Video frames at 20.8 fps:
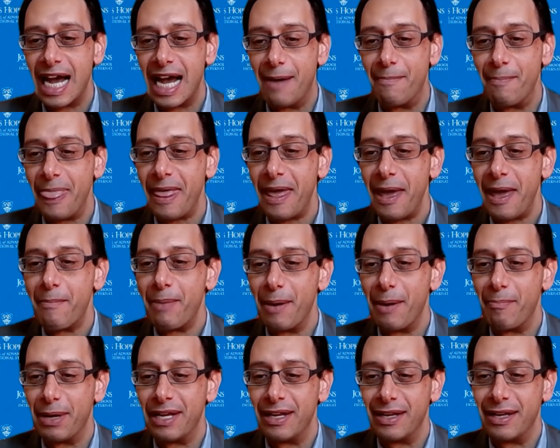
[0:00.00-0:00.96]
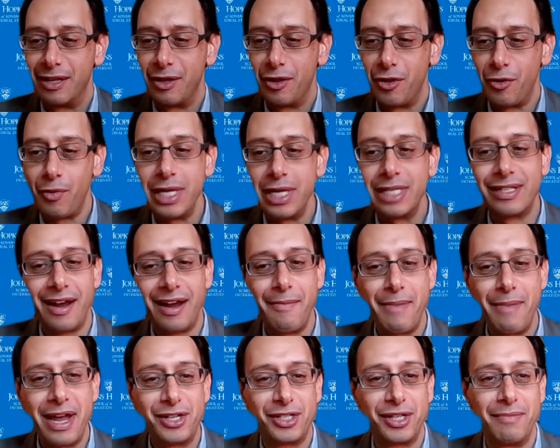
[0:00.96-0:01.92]
But the reason
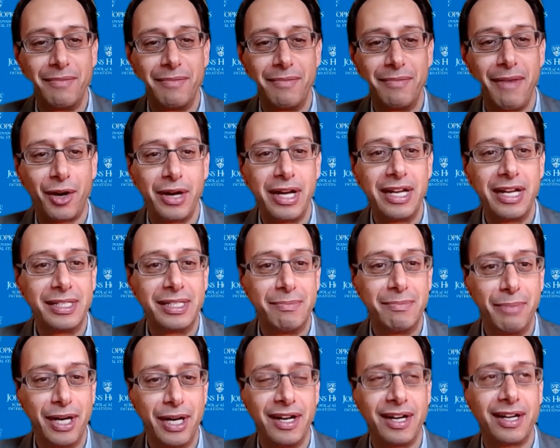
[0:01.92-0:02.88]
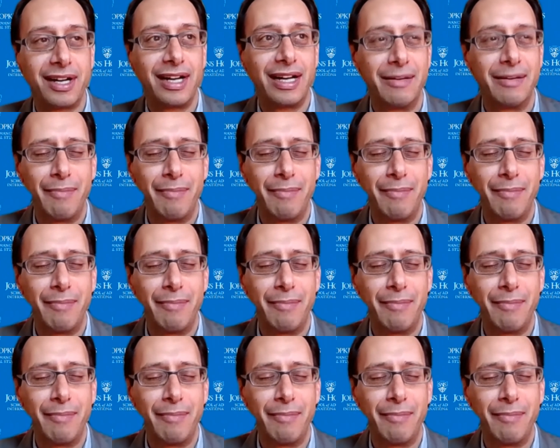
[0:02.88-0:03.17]
I mentioned Mike Green's book,